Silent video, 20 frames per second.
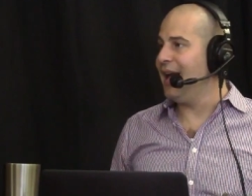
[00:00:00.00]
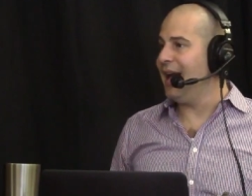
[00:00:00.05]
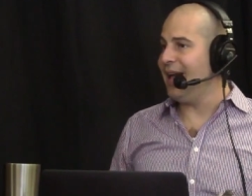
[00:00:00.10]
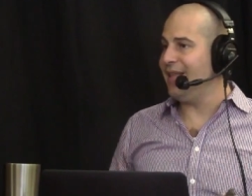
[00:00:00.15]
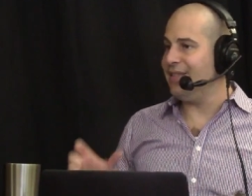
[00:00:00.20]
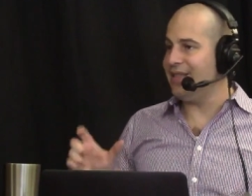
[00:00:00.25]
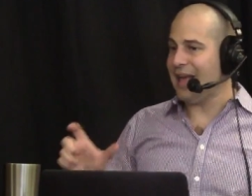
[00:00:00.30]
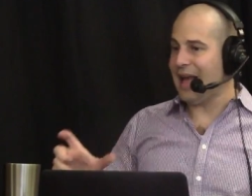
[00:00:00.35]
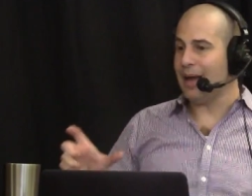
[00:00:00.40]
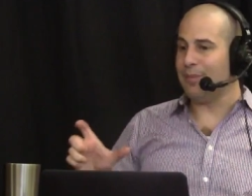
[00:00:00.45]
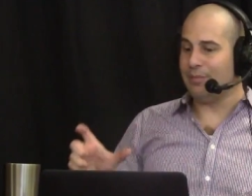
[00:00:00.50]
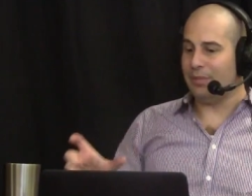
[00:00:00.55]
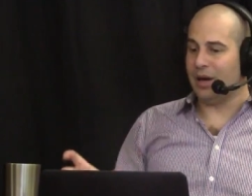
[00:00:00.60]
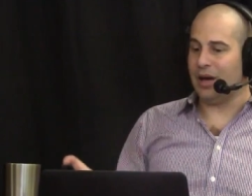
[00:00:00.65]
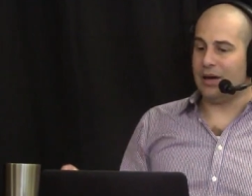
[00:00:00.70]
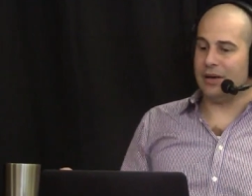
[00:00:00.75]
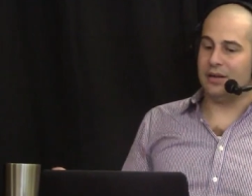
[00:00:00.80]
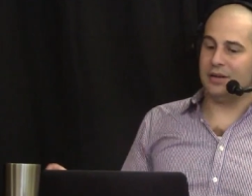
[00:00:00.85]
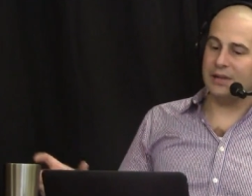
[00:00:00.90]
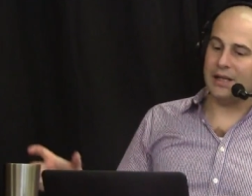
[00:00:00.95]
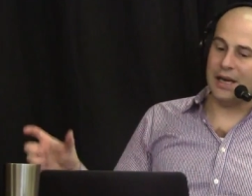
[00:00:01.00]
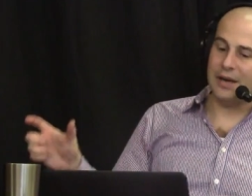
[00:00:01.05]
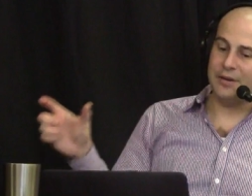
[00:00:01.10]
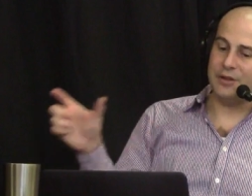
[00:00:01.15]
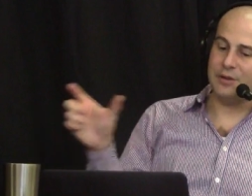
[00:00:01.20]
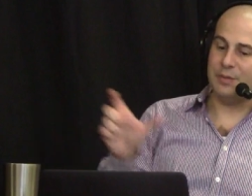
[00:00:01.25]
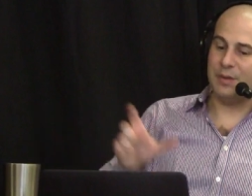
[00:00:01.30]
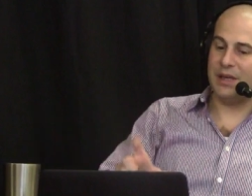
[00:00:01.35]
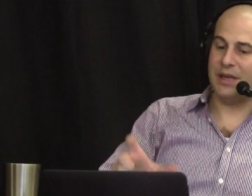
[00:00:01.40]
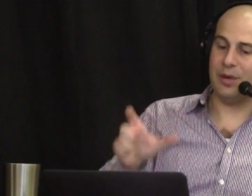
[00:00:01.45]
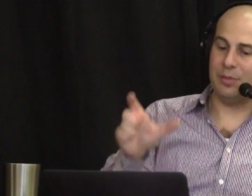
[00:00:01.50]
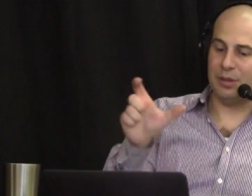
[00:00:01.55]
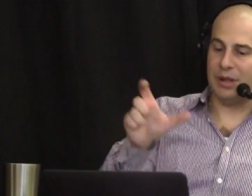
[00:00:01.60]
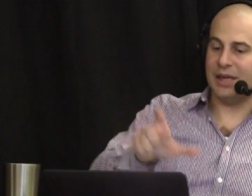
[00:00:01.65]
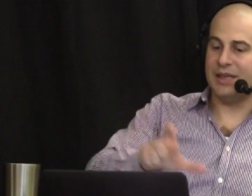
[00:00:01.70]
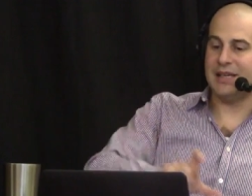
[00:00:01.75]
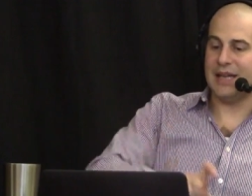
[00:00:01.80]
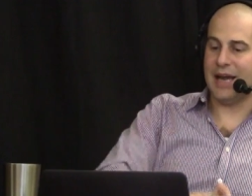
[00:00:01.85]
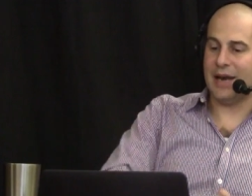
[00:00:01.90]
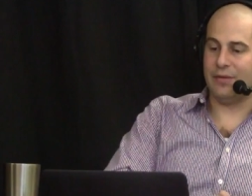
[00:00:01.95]
And that model now is being
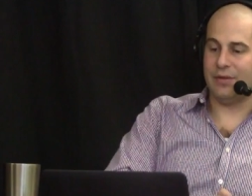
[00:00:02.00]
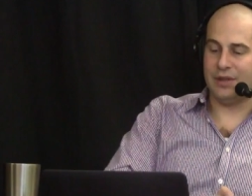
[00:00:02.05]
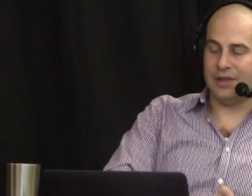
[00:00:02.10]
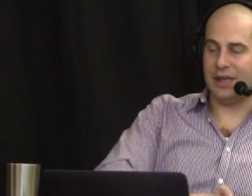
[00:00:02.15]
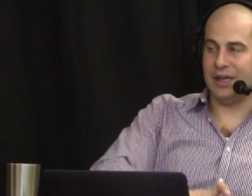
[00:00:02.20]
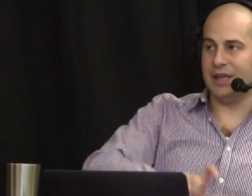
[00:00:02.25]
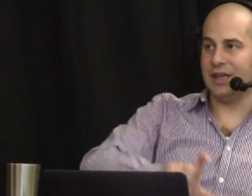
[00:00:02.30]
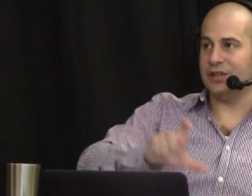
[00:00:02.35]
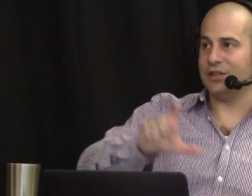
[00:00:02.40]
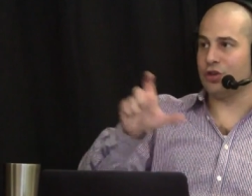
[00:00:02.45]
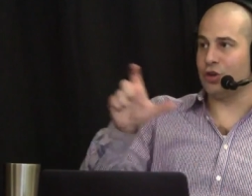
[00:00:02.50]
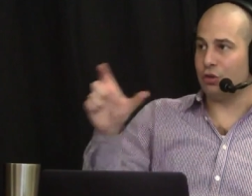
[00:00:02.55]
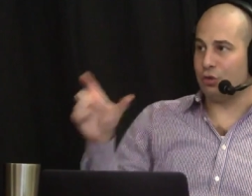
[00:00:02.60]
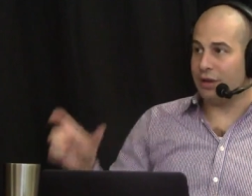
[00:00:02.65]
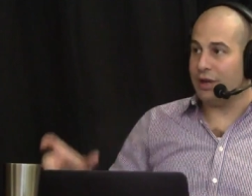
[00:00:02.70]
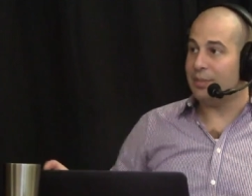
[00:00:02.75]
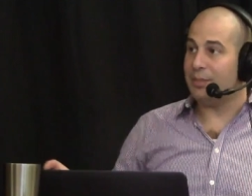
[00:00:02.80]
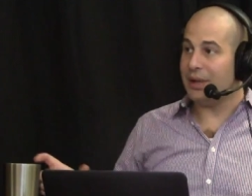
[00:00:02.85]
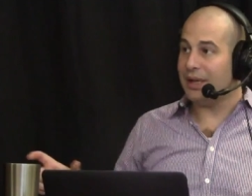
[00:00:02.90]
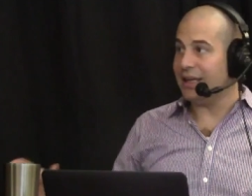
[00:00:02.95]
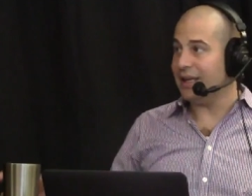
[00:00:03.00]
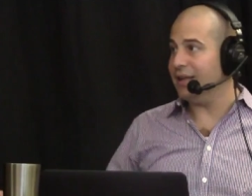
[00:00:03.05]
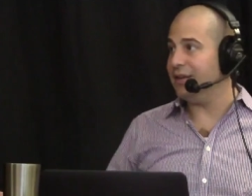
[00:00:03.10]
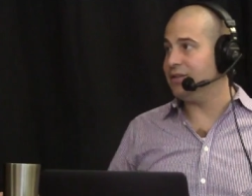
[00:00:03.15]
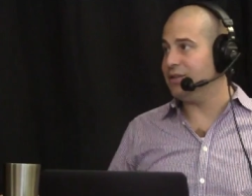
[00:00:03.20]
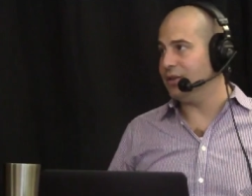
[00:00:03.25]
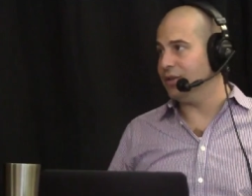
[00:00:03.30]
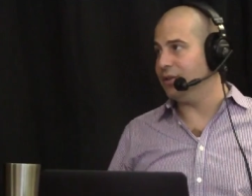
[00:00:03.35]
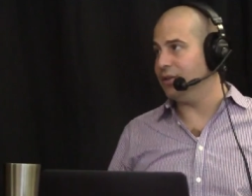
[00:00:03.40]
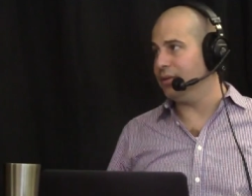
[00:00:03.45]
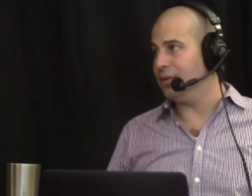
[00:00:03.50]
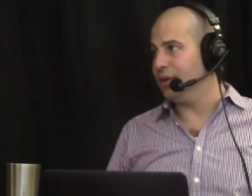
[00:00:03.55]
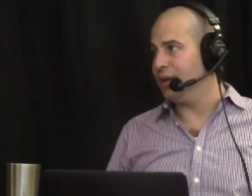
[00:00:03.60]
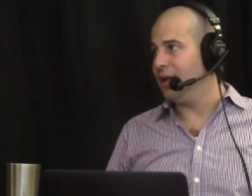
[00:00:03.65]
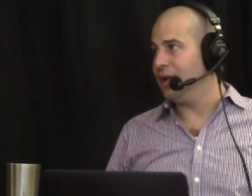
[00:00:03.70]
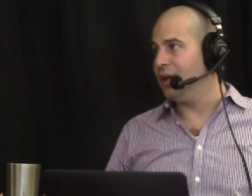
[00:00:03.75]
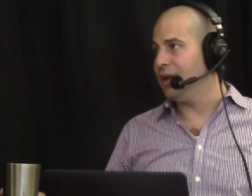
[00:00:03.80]
applied to everything, and it's creeping into